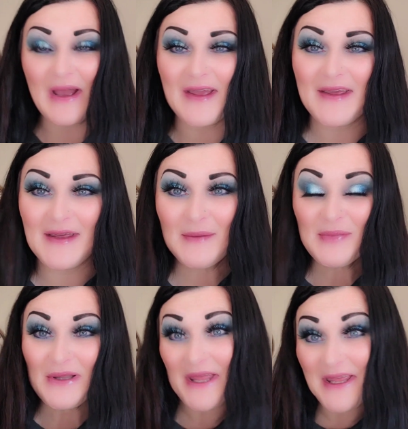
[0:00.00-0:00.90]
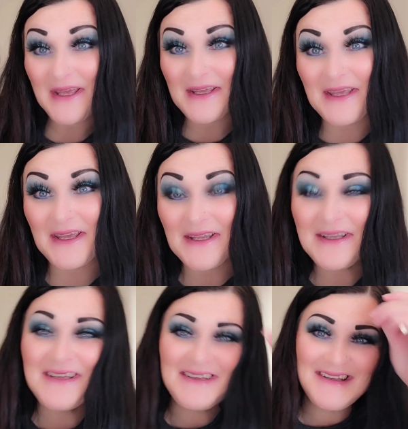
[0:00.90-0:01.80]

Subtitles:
I hit play again.